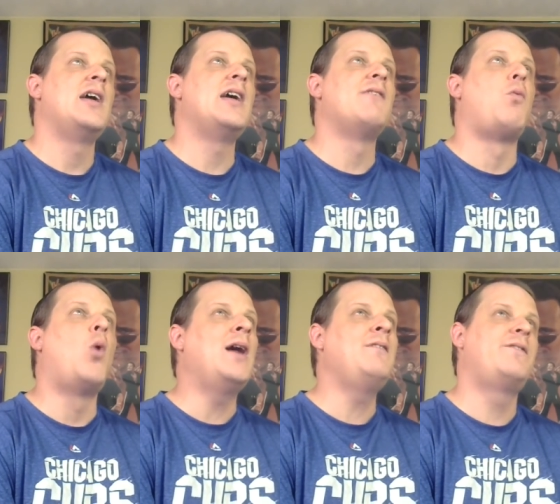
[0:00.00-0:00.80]
If
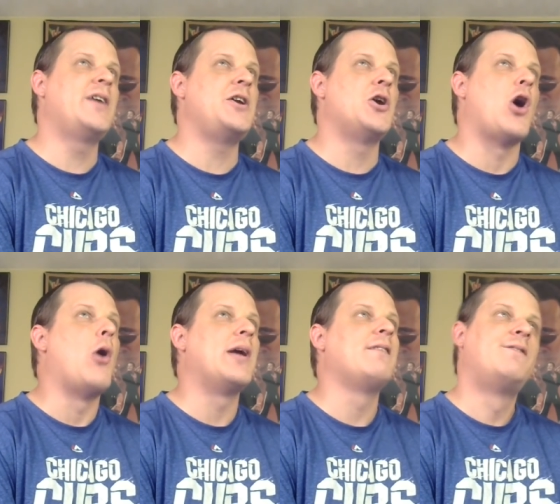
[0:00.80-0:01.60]
one video
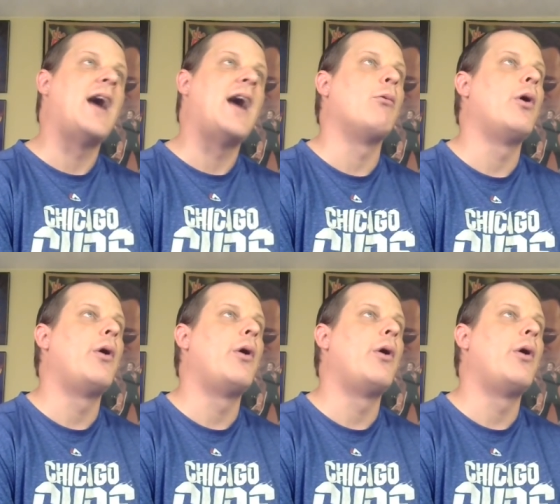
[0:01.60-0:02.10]
going viral,